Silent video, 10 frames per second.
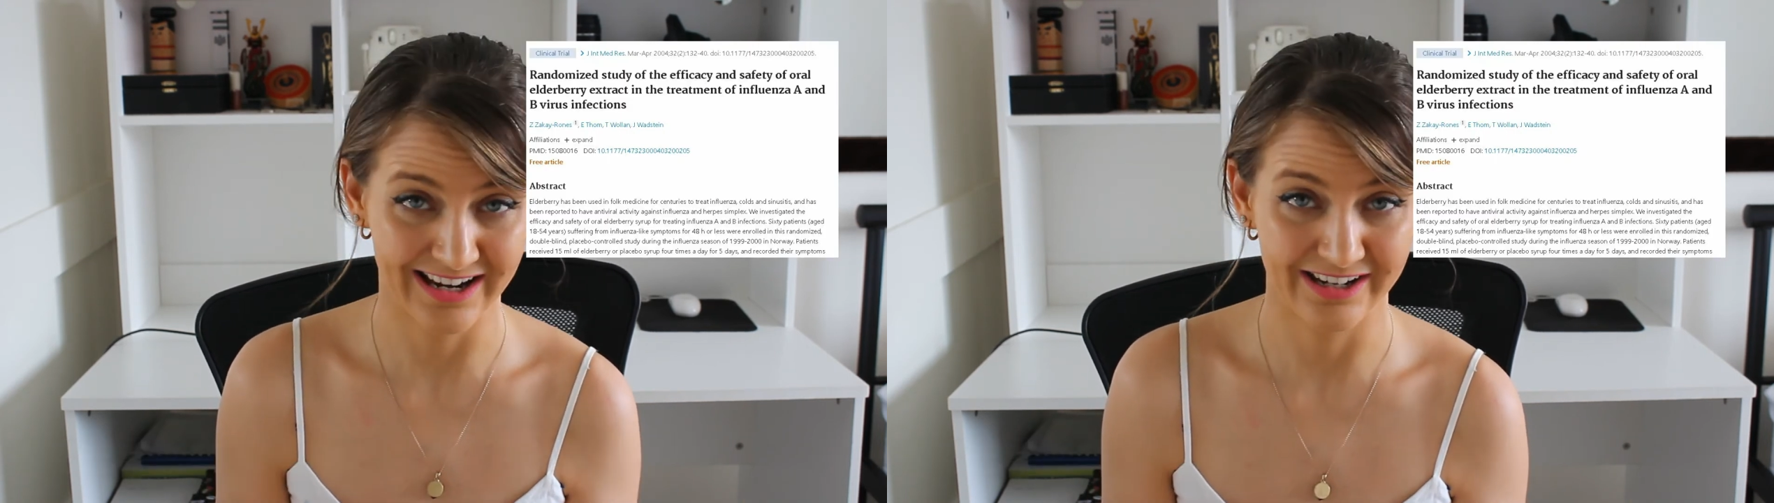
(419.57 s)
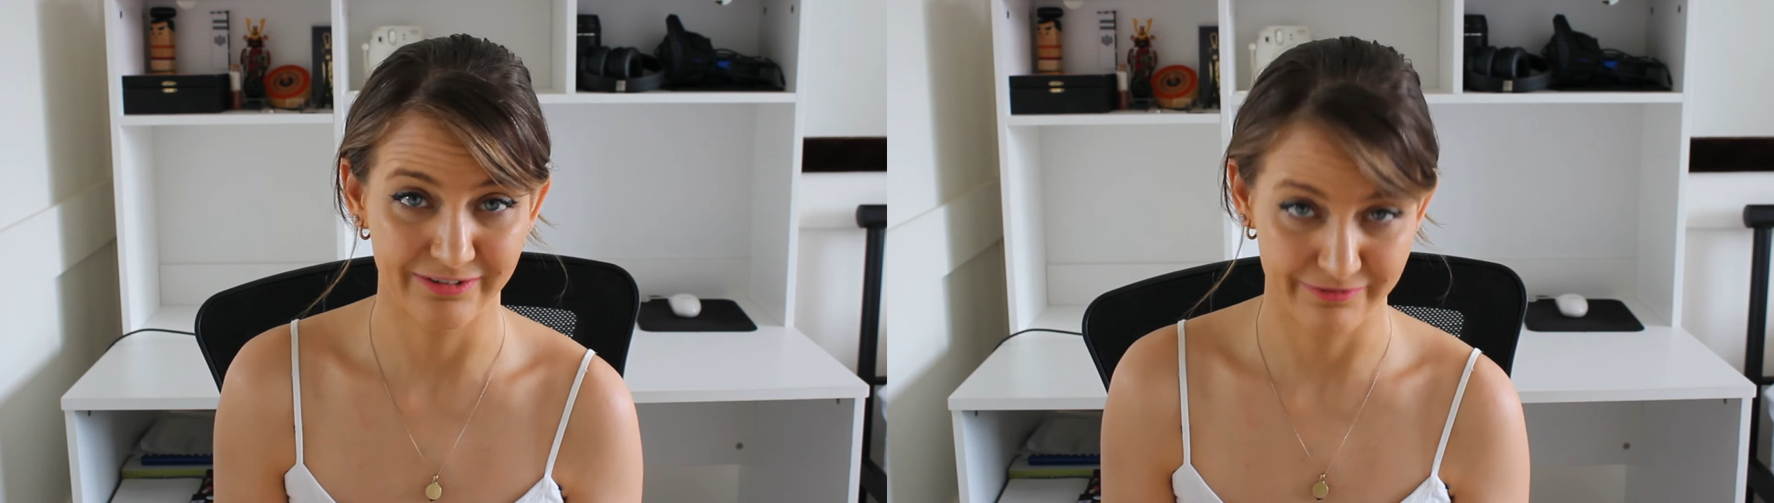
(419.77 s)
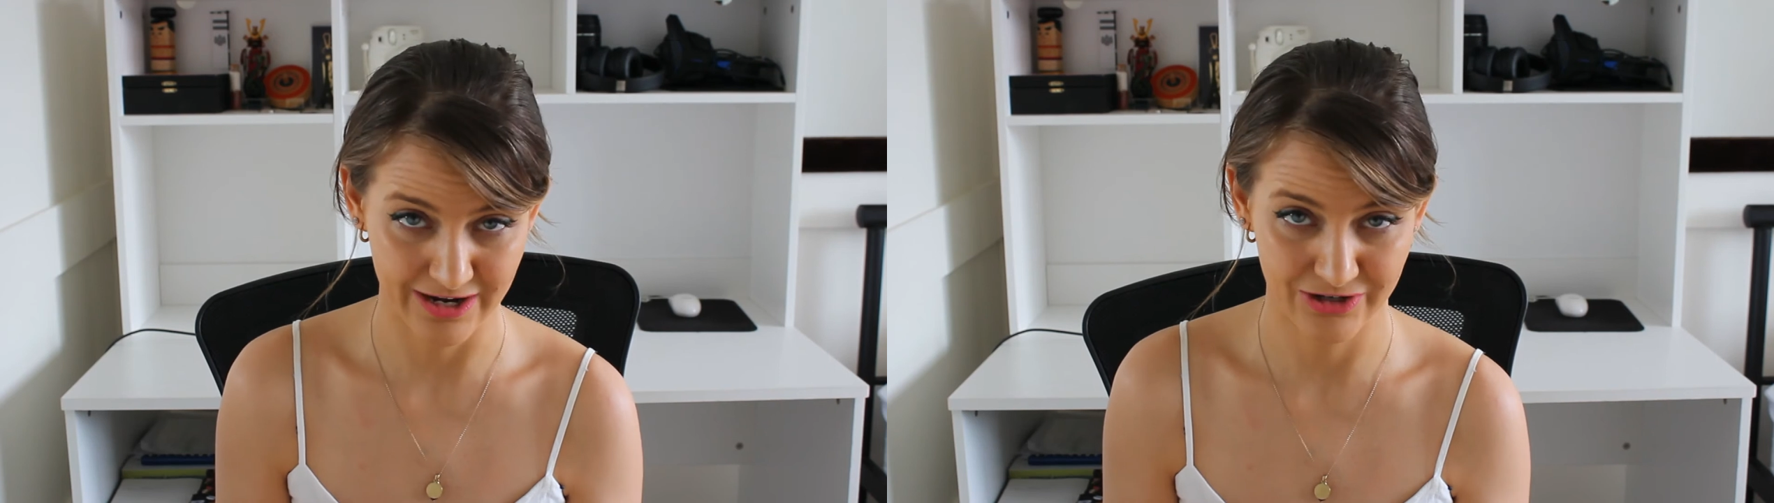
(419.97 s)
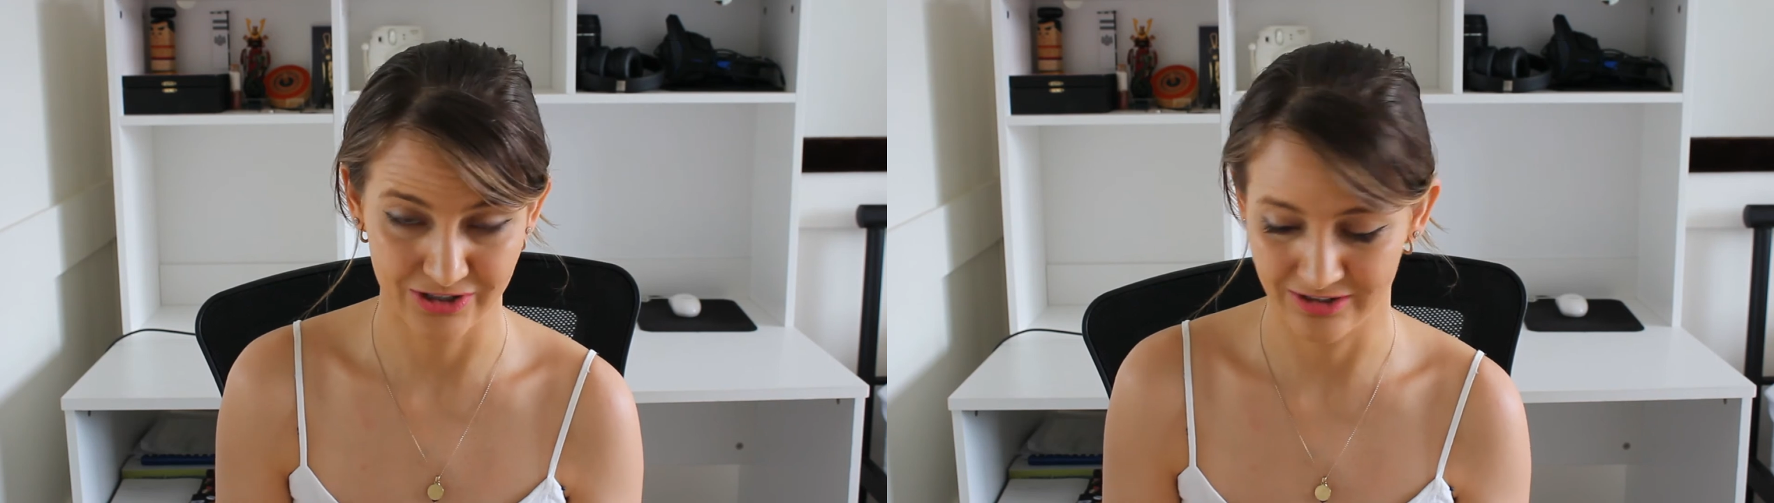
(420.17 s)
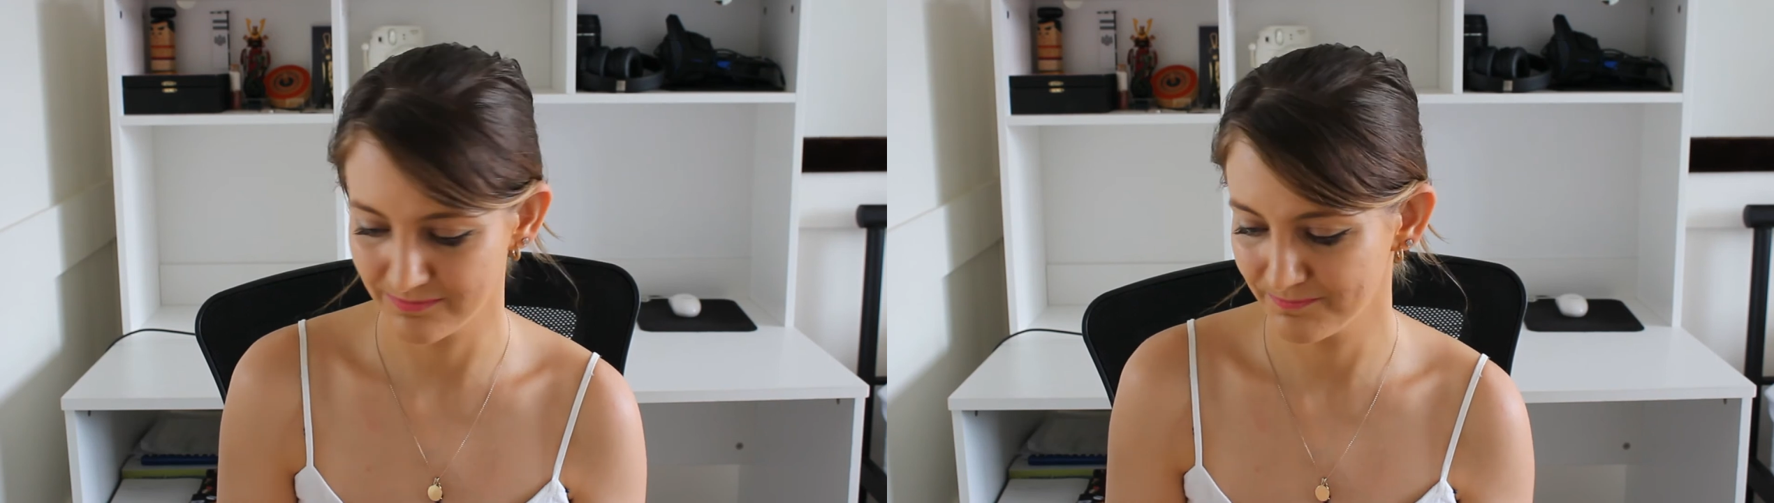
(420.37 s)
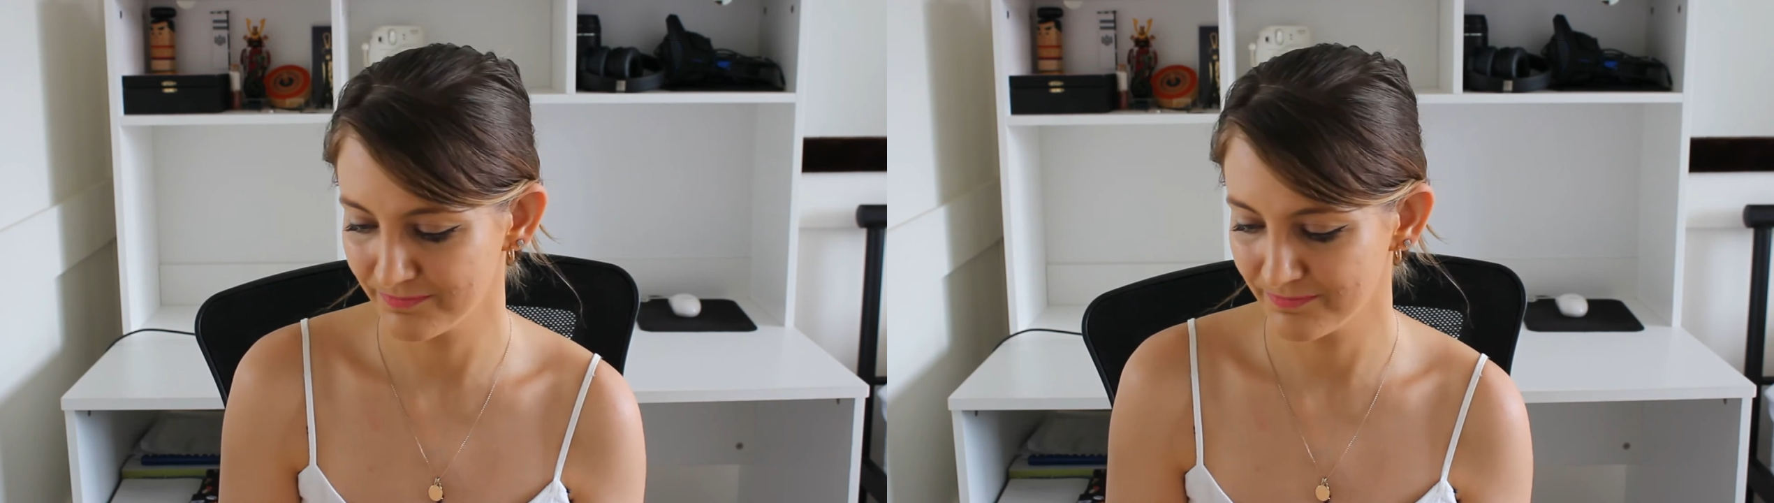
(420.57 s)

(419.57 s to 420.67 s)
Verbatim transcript: A infection.